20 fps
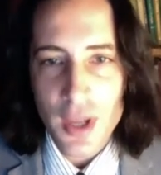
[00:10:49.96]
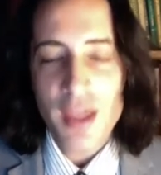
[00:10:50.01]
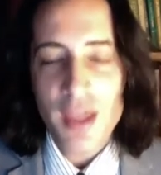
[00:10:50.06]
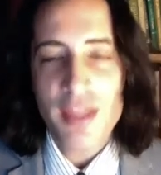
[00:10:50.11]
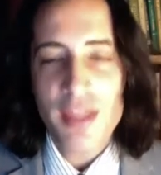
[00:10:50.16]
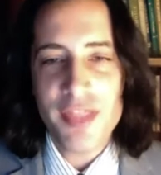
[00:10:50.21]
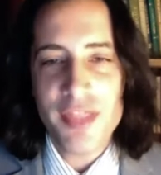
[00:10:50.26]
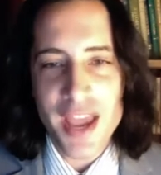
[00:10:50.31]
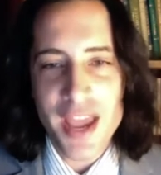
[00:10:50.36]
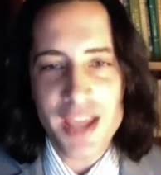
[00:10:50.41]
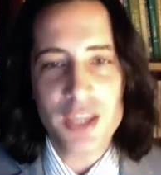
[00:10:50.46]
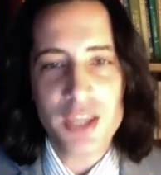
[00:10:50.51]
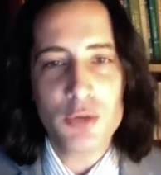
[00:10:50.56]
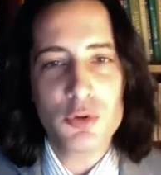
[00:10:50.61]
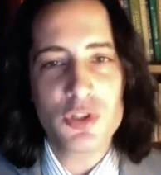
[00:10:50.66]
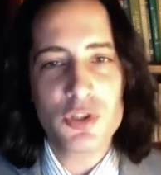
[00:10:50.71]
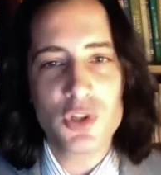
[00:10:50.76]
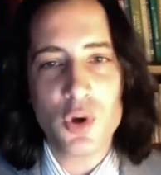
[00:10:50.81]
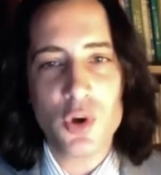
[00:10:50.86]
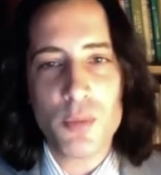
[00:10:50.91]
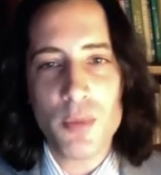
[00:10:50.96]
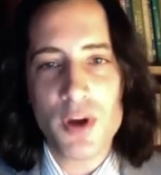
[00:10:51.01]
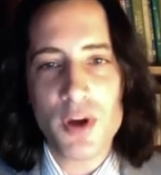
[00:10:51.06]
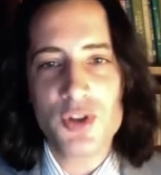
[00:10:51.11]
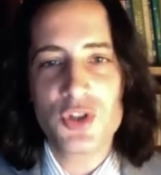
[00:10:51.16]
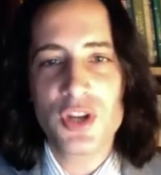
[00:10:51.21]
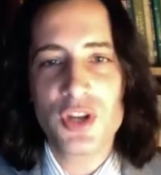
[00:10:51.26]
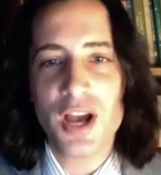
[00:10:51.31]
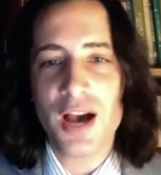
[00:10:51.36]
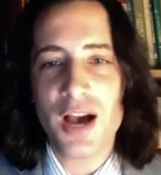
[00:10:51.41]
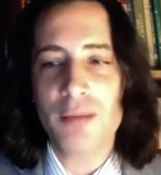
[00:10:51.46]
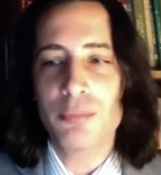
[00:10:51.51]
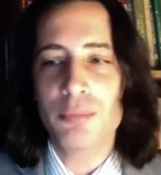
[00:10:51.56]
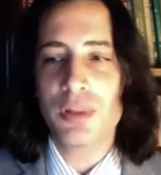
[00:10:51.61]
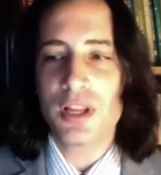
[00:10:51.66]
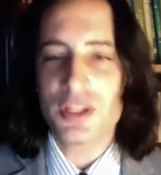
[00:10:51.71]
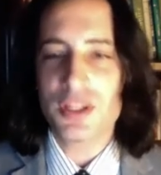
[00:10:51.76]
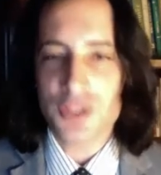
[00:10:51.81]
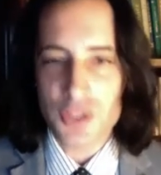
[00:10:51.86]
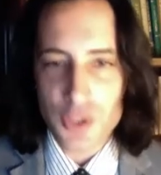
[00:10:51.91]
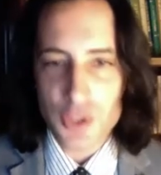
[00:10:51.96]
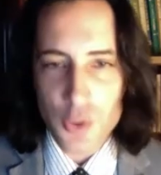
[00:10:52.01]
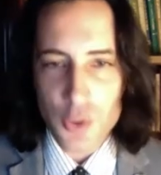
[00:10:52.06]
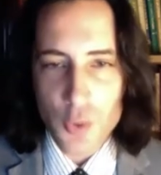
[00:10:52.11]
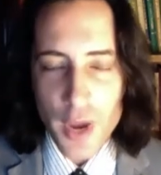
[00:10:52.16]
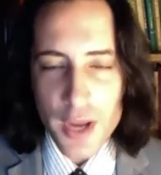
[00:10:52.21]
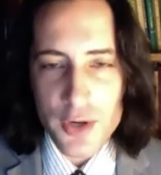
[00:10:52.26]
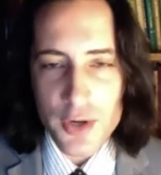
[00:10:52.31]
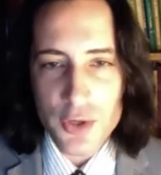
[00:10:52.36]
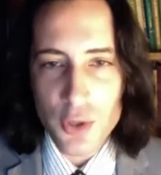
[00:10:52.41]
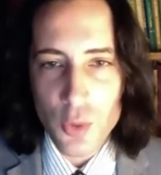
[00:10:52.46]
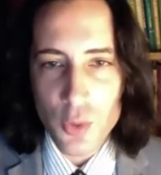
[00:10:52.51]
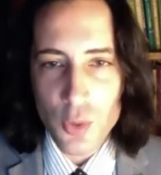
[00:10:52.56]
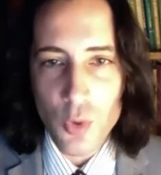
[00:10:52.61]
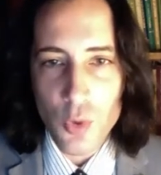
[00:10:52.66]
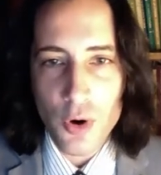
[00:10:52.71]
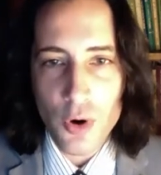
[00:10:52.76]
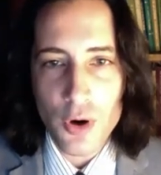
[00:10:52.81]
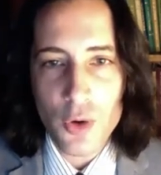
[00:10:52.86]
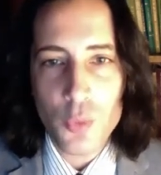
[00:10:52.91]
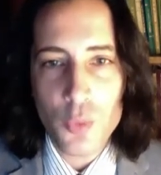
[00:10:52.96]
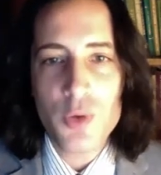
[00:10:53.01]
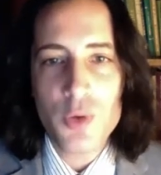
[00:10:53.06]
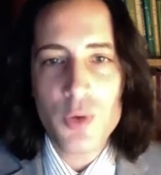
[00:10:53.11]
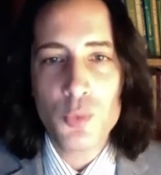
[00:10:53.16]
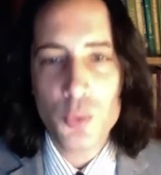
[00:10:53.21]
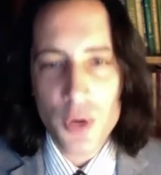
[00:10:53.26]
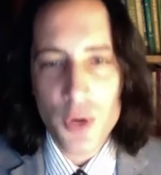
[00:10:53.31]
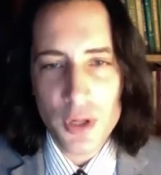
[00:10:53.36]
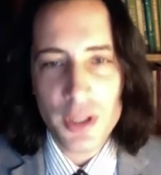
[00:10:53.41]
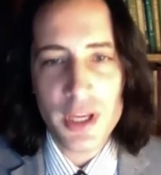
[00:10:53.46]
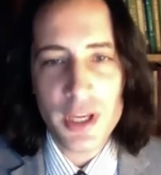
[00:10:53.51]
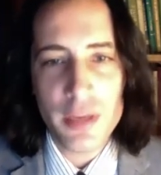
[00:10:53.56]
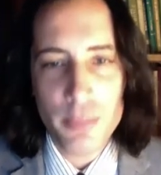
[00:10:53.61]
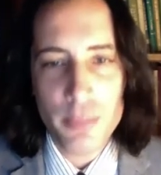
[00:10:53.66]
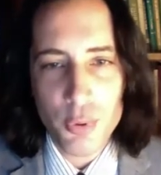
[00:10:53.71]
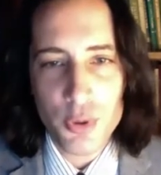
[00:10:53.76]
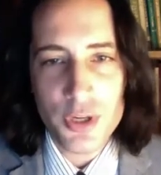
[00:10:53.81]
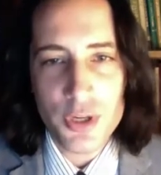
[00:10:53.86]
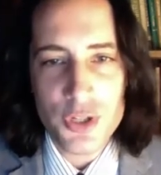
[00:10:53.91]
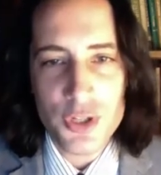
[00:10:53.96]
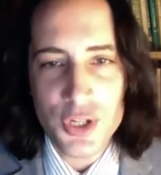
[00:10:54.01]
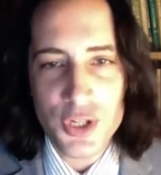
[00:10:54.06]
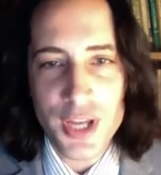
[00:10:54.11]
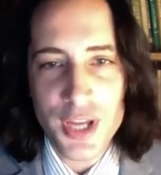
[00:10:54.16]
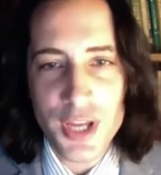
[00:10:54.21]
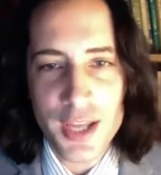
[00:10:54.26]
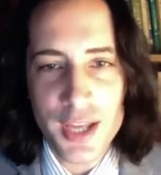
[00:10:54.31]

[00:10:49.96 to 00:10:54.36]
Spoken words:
Thank you so much. God bless you and your work. We really appreciate you.